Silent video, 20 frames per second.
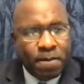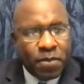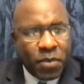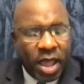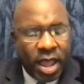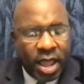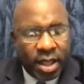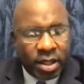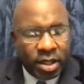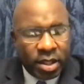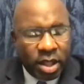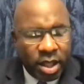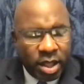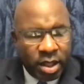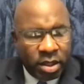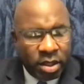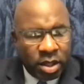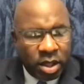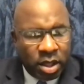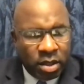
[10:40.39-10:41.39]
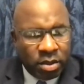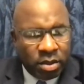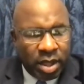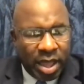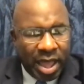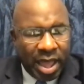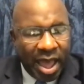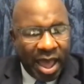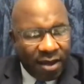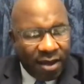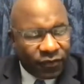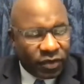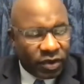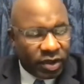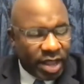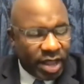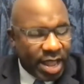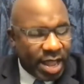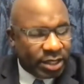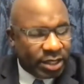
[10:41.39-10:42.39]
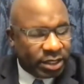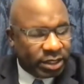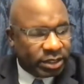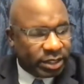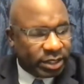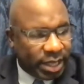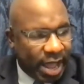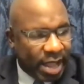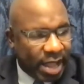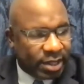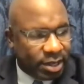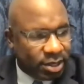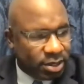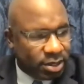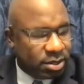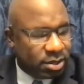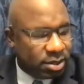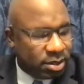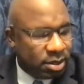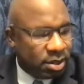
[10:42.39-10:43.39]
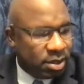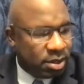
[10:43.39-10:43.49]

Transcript: And after that, I just got this